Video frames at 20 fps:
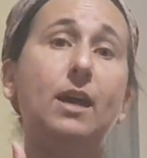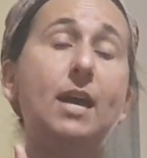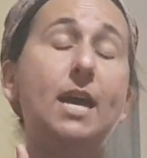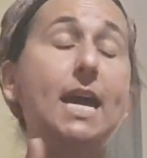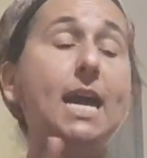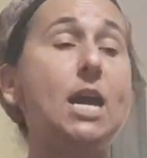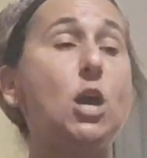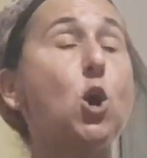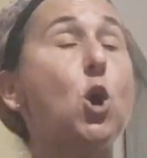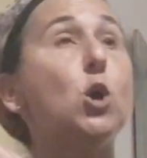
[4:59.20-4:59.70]

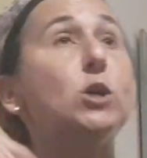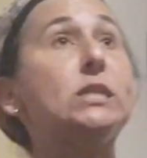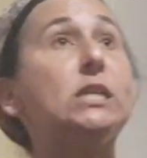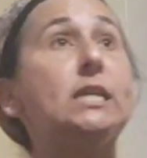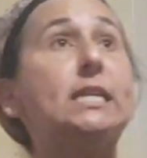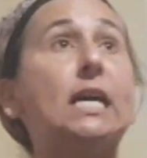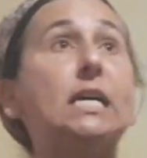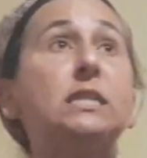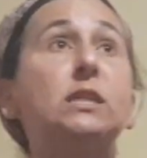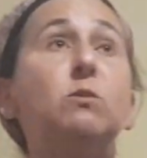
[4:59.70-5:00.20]
He
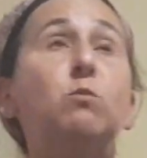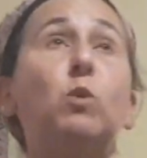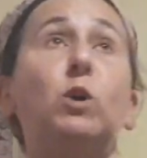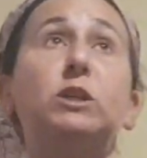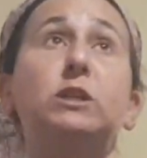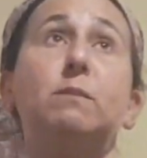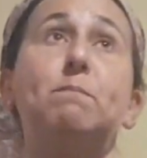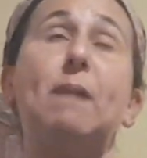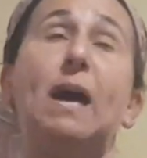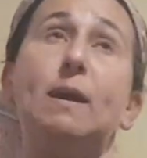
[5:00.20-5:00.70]
also doesn't
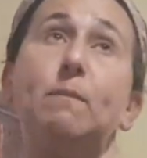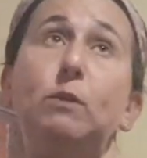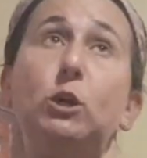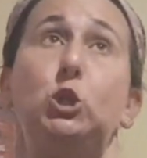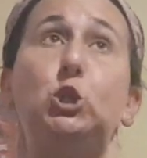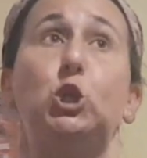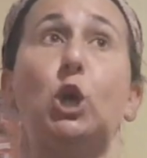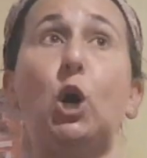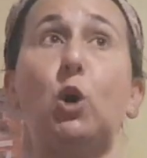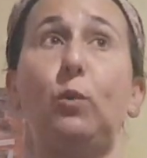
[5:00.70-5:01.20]
want to maybe
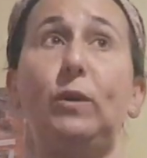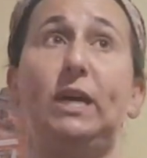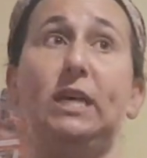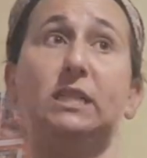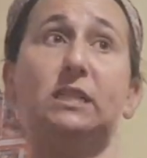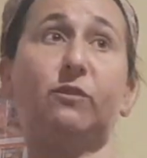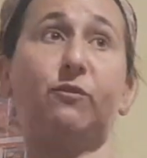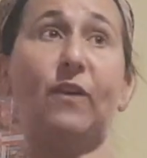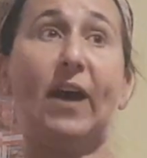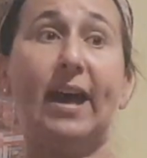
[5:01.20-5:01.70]
show
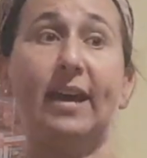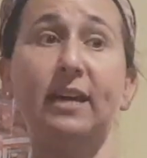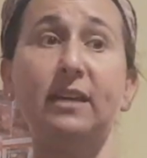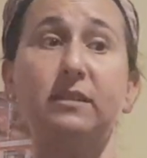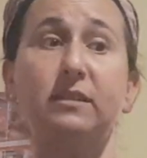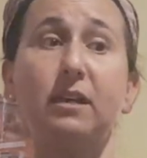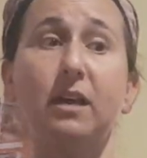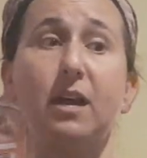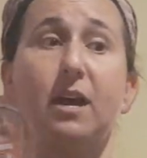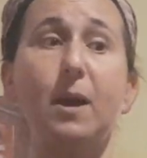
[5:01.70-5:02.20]
his
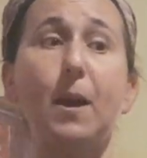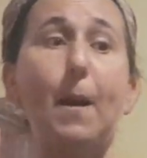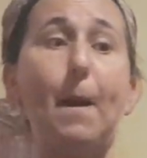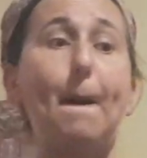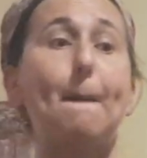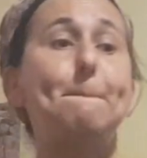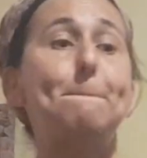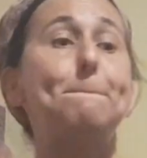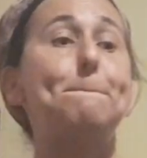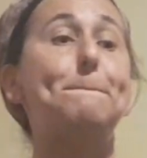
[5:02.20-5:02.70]
face,
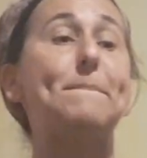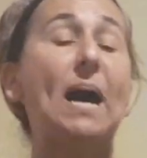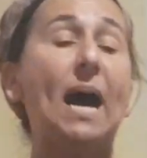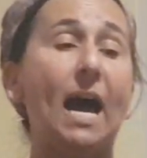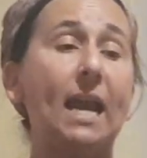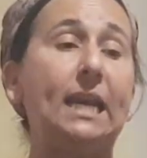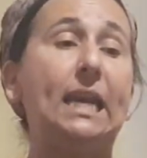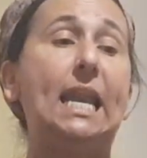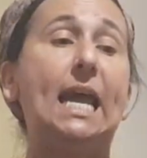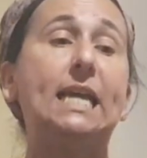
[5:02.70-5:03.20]

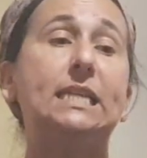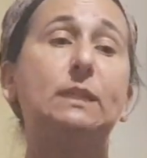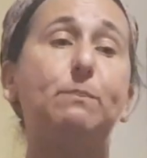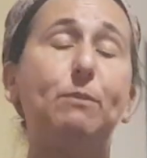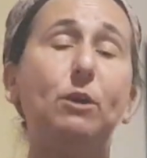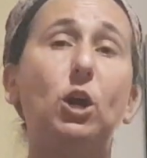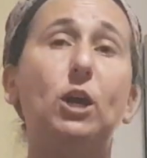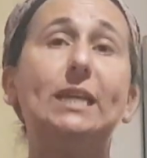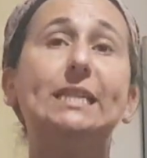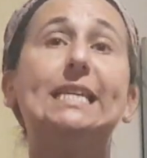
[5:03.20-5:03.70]
but let's
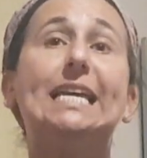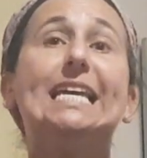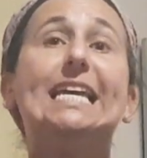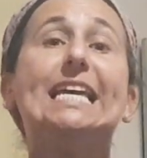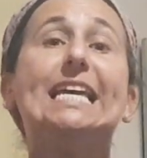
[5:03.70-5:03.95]
be honest,